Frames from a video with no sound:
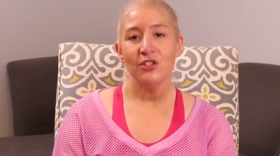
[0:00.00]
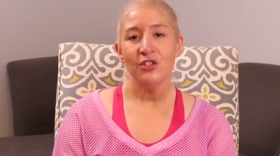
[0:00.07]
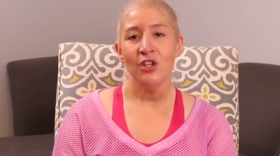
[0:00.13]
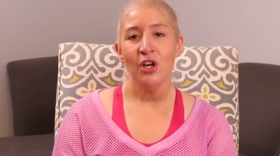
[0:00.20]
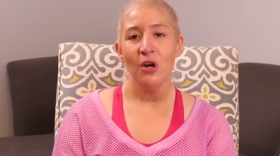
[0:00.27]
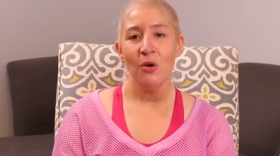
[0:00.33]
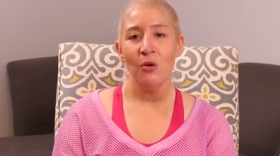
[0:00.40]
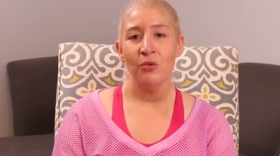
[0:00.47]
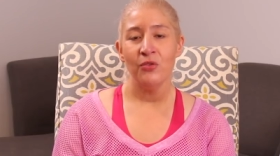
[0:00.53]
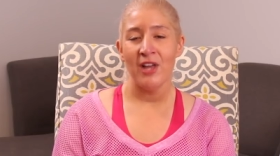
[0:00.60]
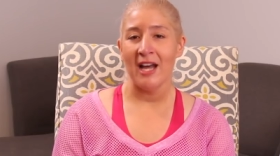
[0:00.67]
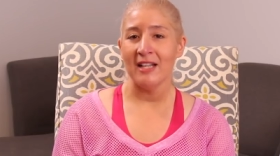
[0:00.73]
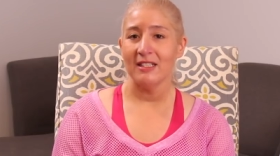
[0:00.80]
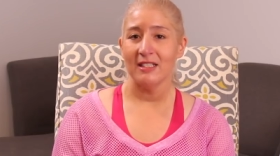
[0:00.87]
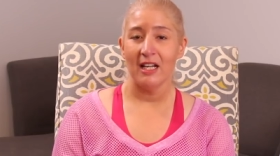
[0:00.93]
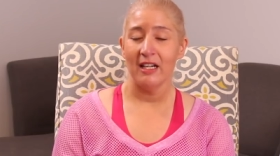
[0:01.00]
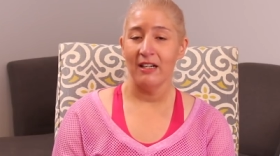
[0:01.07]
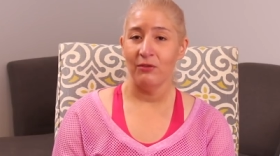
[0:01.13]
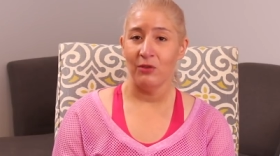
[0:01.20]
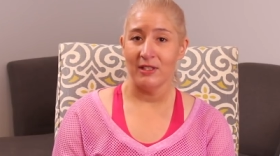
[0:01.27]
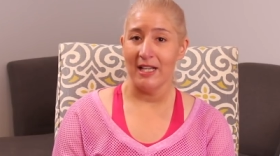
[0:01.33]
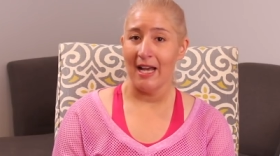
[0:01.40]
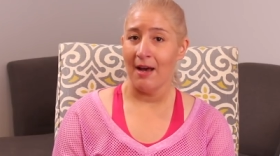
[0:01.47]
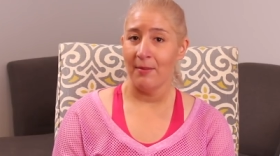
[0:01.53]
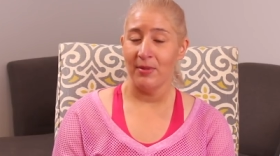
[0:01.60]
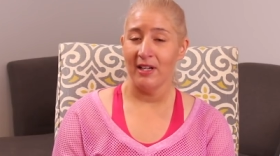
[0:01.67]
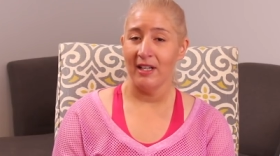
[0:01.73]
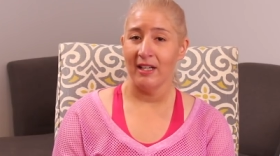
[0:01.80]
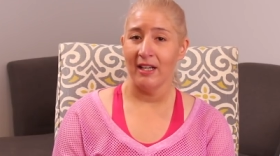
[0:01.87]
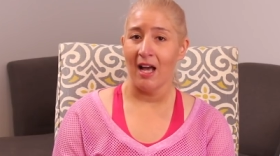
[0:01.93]
so that's kind of what's
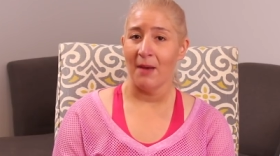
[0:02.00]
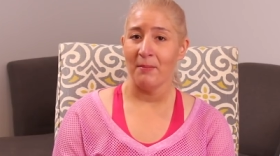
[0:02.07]
happening.